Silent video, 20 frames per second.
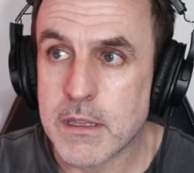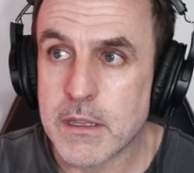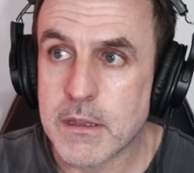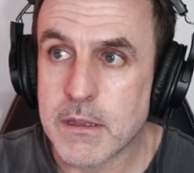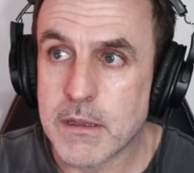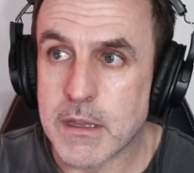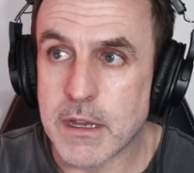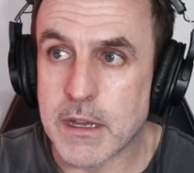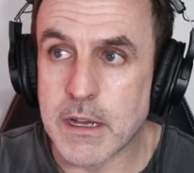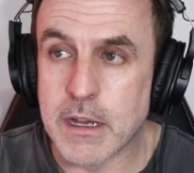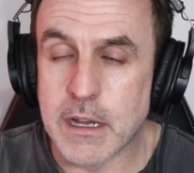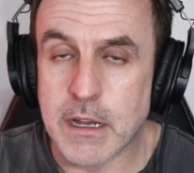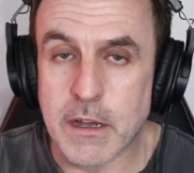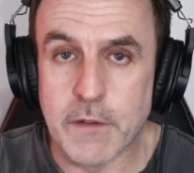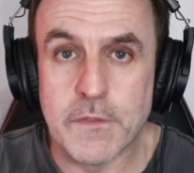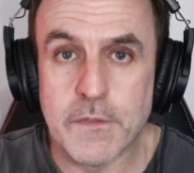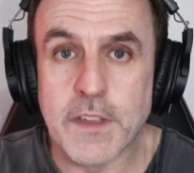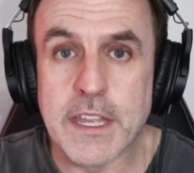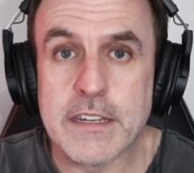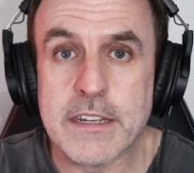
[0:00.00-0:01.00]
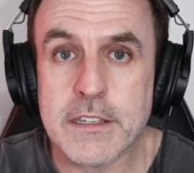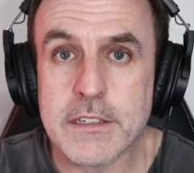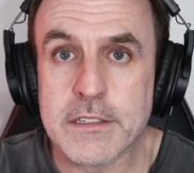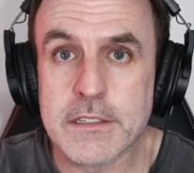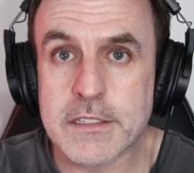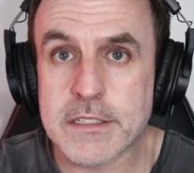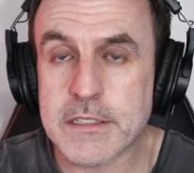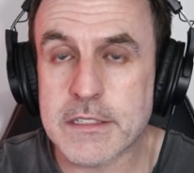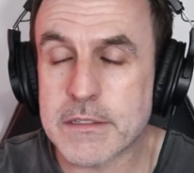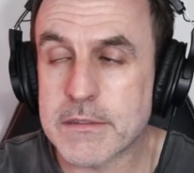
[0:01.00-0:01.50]

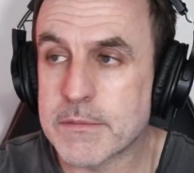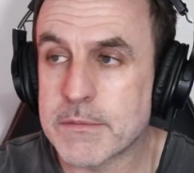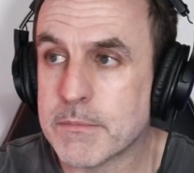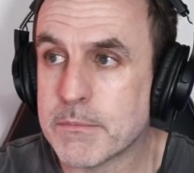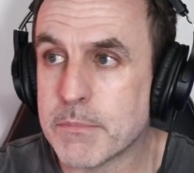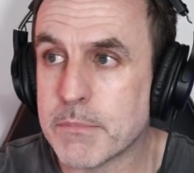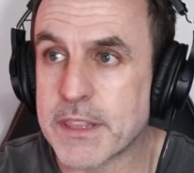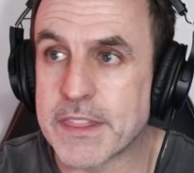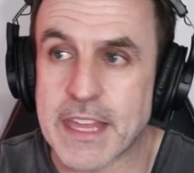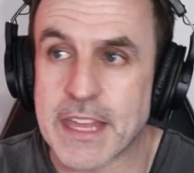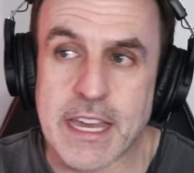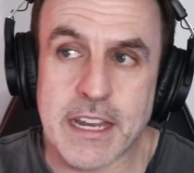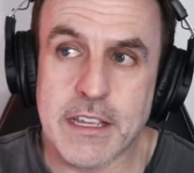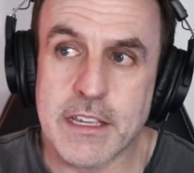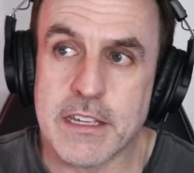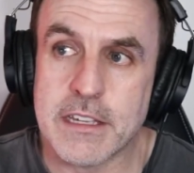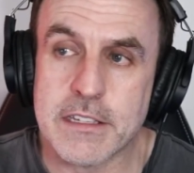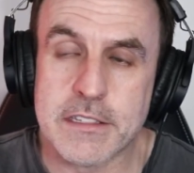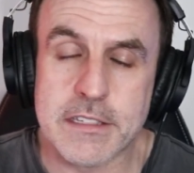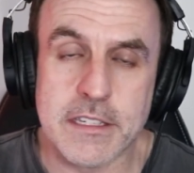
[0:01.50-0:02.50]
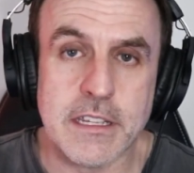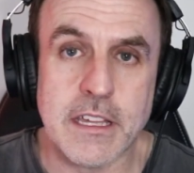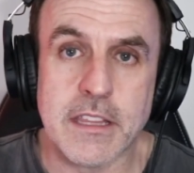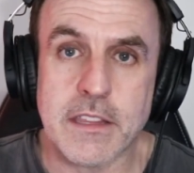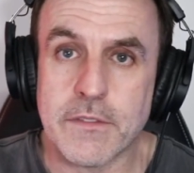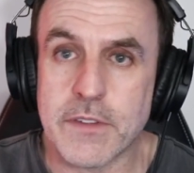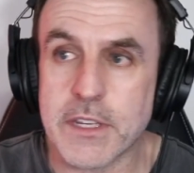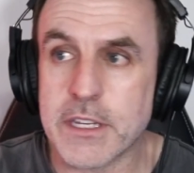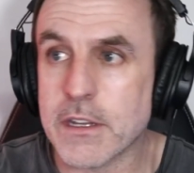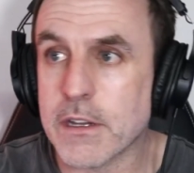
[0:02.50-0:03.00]
offenders. But that is another
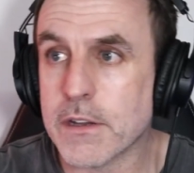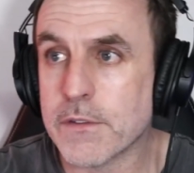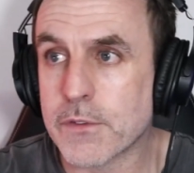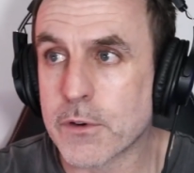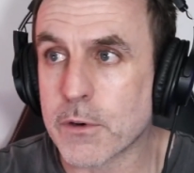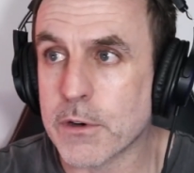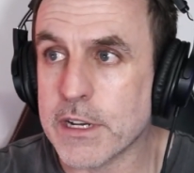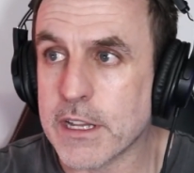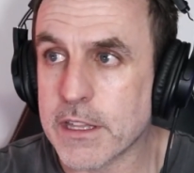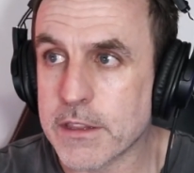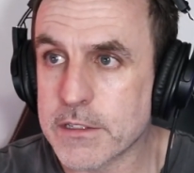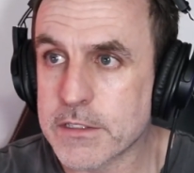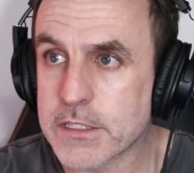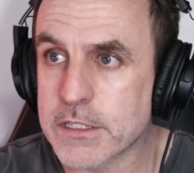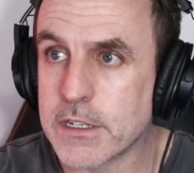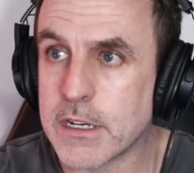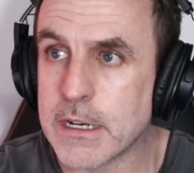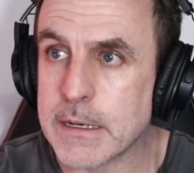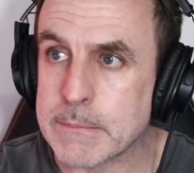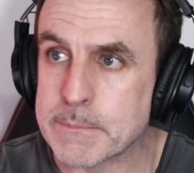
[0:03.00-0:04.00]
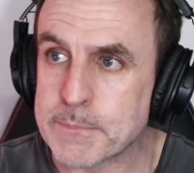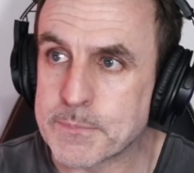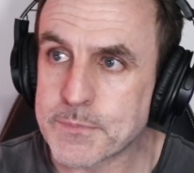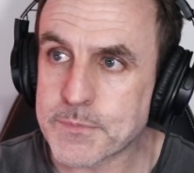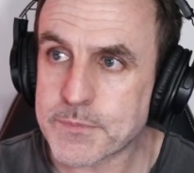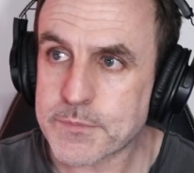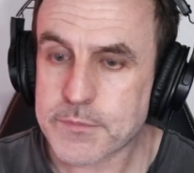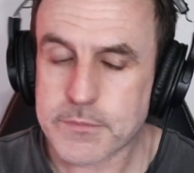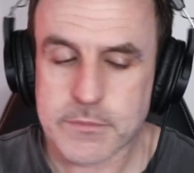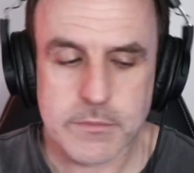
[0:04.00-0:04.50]
video for another time.
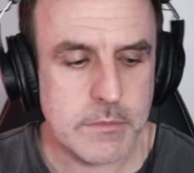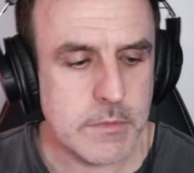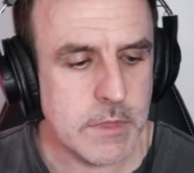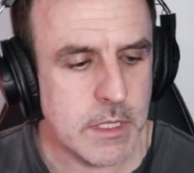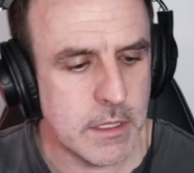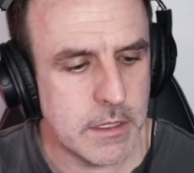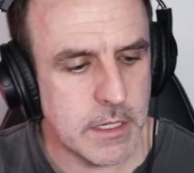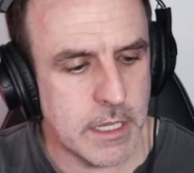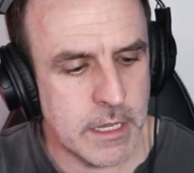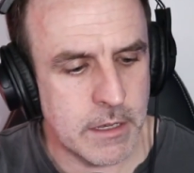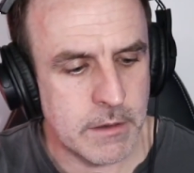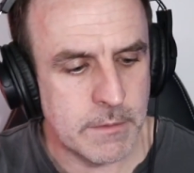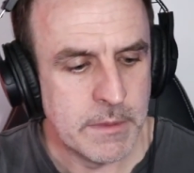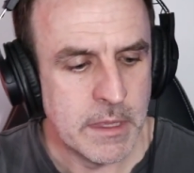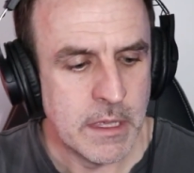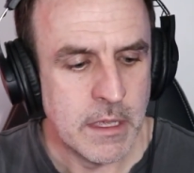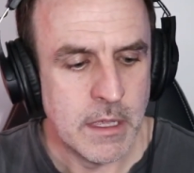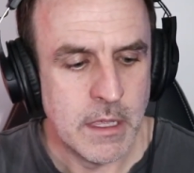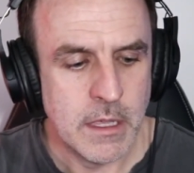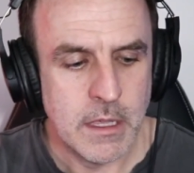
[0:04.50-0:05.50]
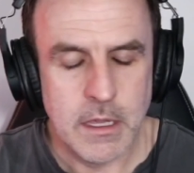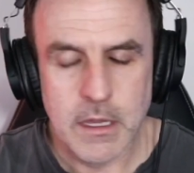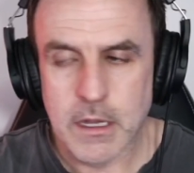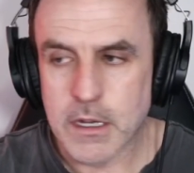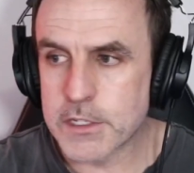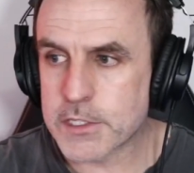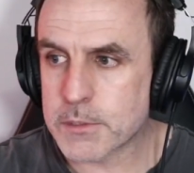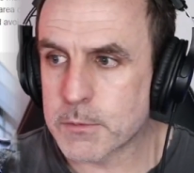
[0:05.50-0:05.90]
Now, I just want